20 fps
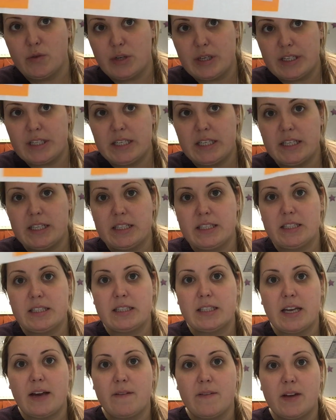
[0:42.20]
14,
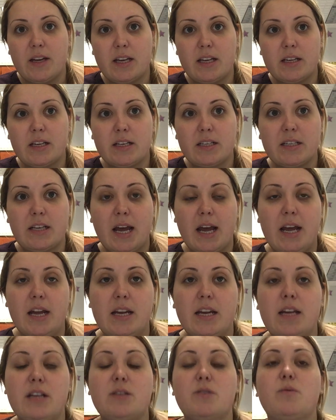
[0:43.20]
7,
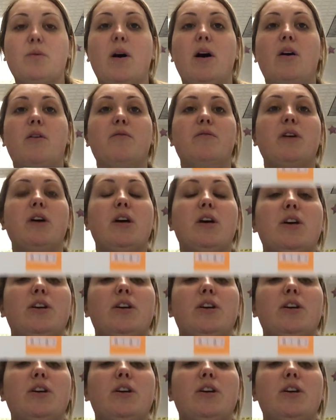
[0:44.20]
10, and 12.